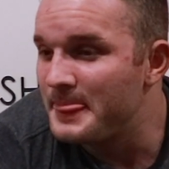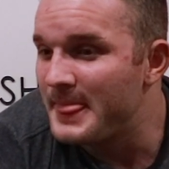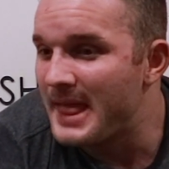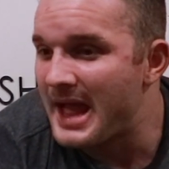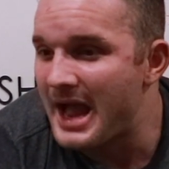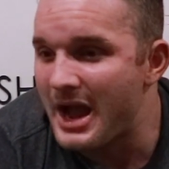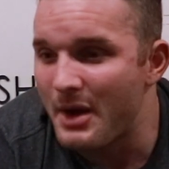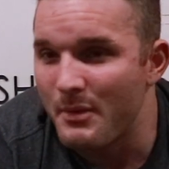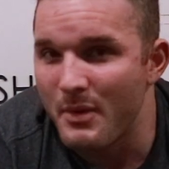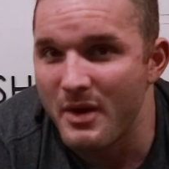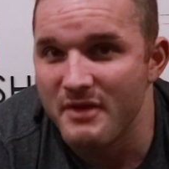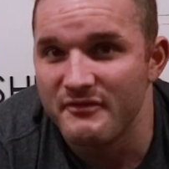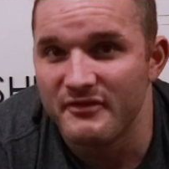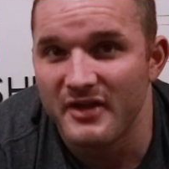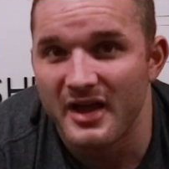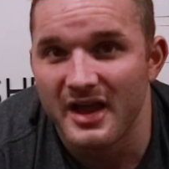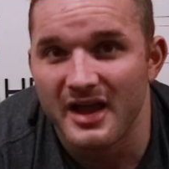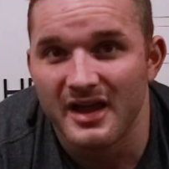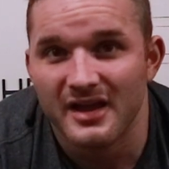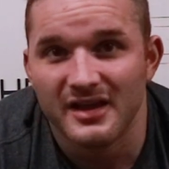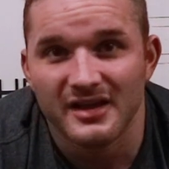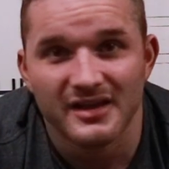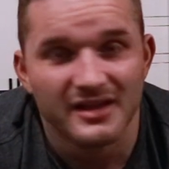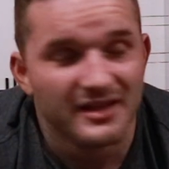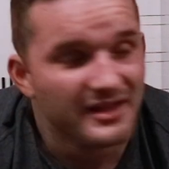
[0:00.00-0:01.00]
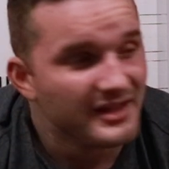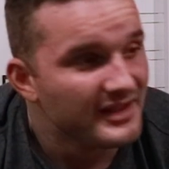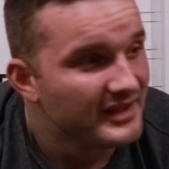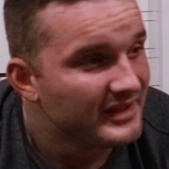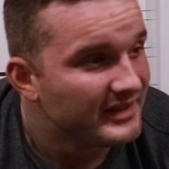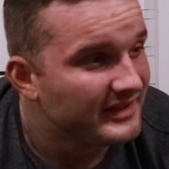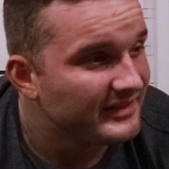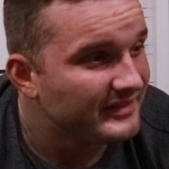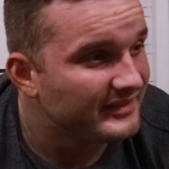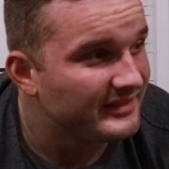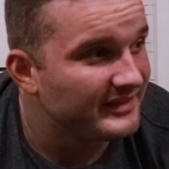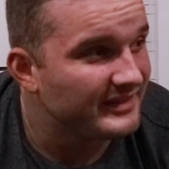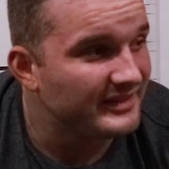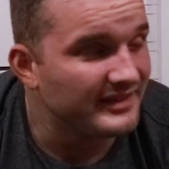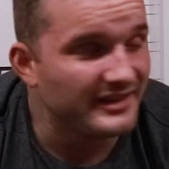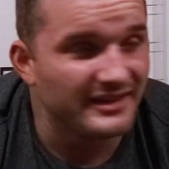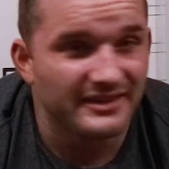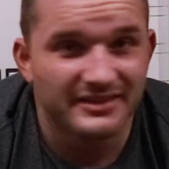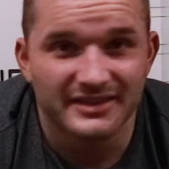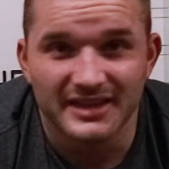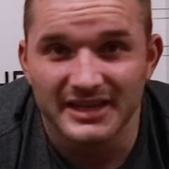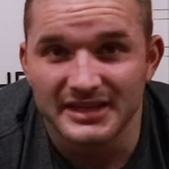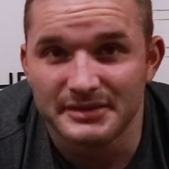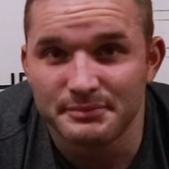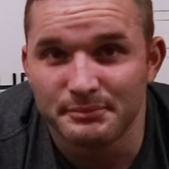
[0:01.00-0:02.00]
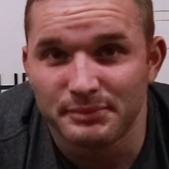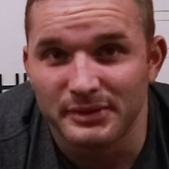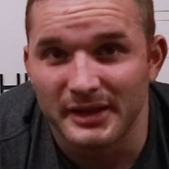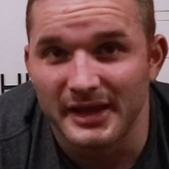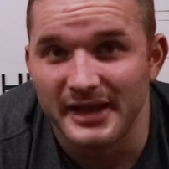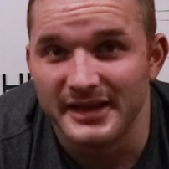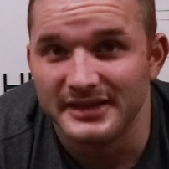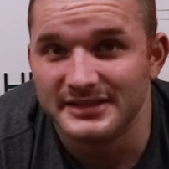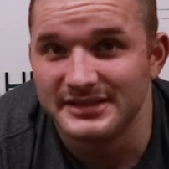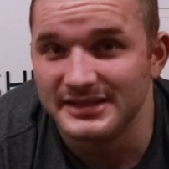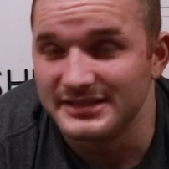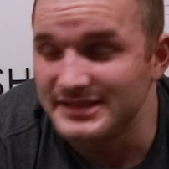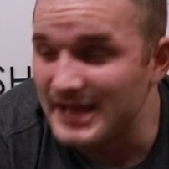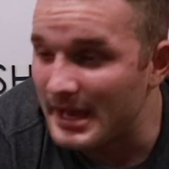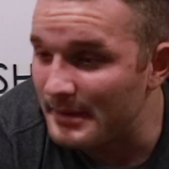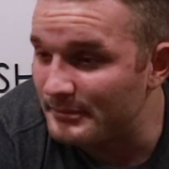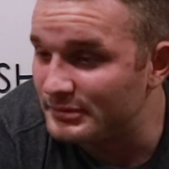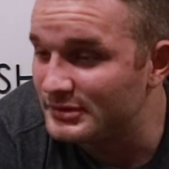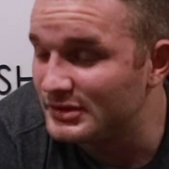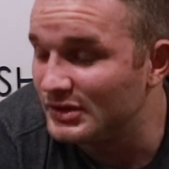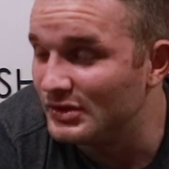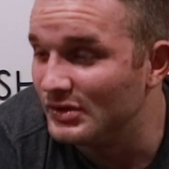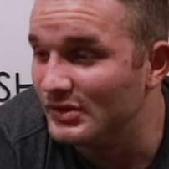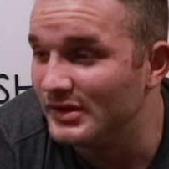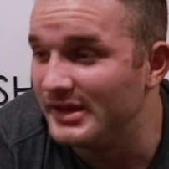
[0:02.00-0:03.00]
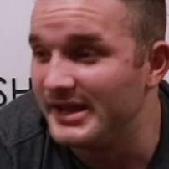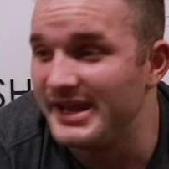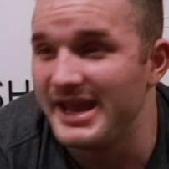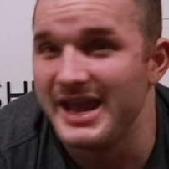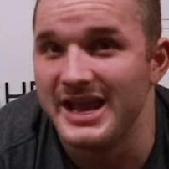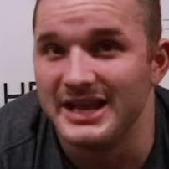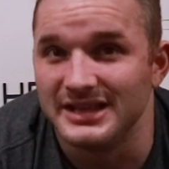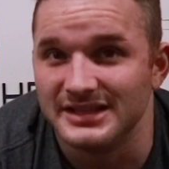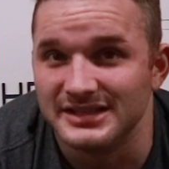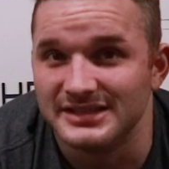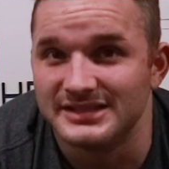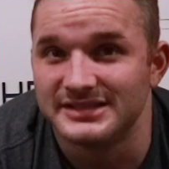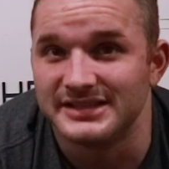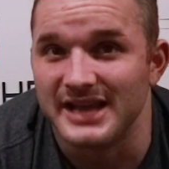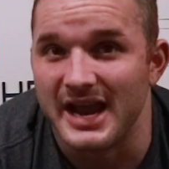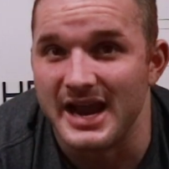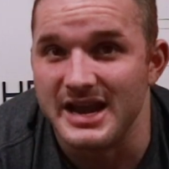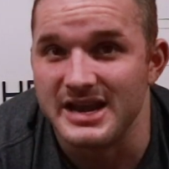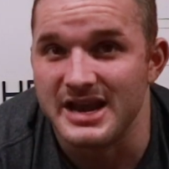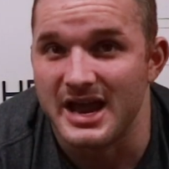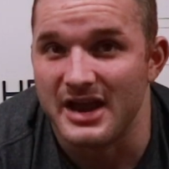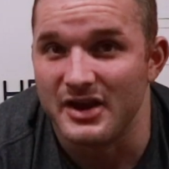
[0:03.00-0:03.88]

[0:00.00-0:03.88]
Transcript: However, this place is absolutely insane.